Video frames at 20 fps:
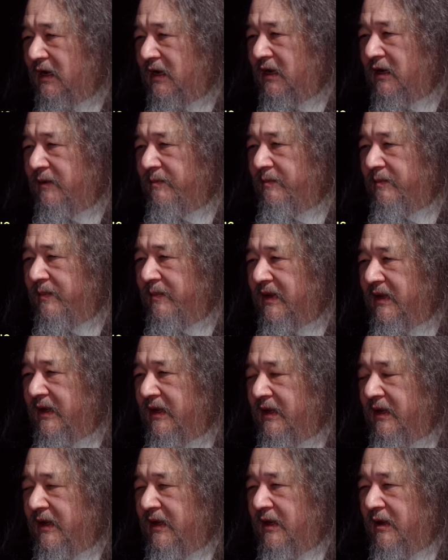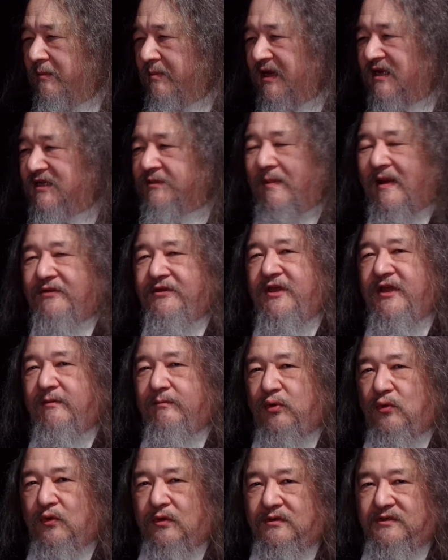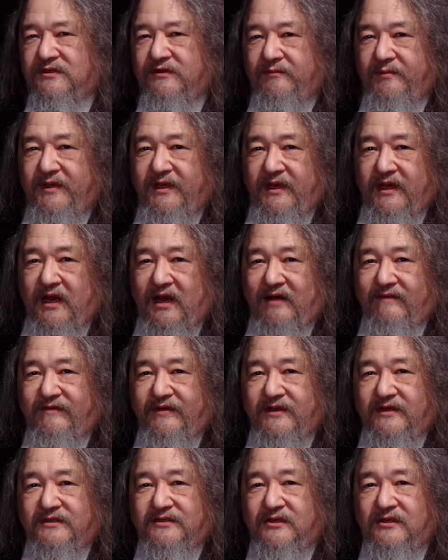um, but it's about the importance of being obvious.